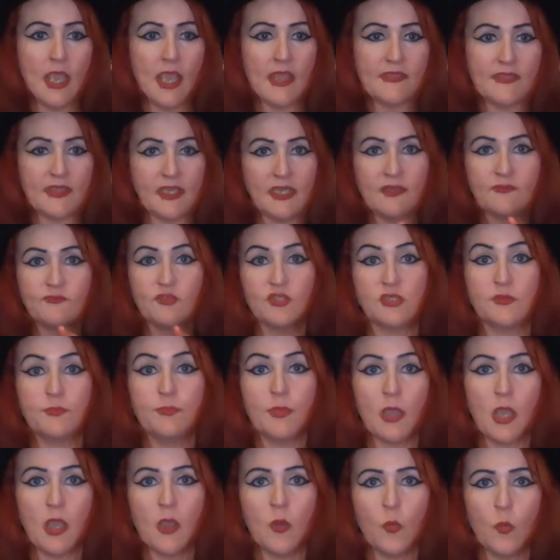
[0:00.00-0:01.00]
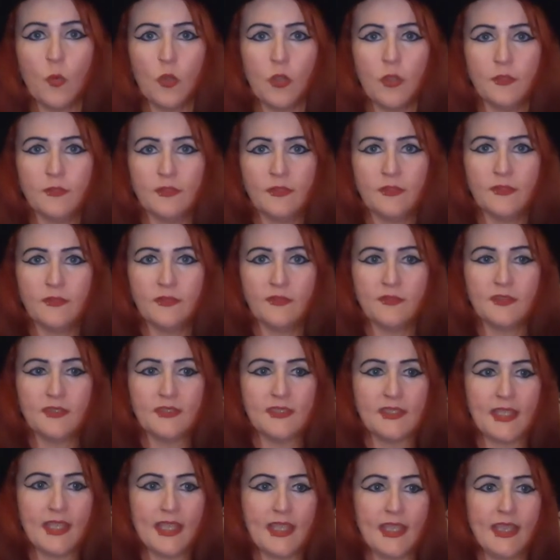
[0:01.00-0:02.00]
and then I've just bought one the other
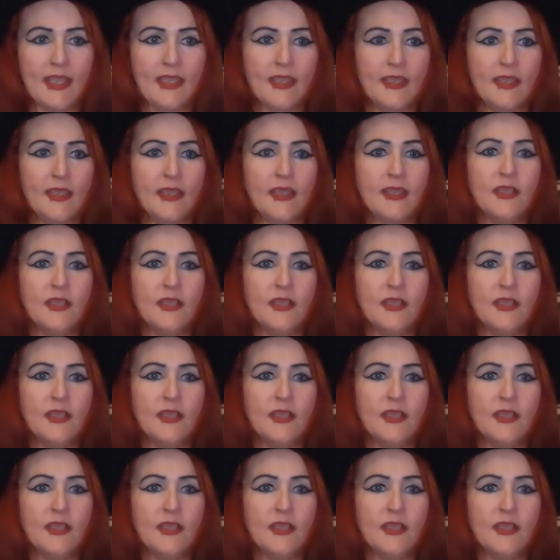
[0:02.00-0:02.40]
day.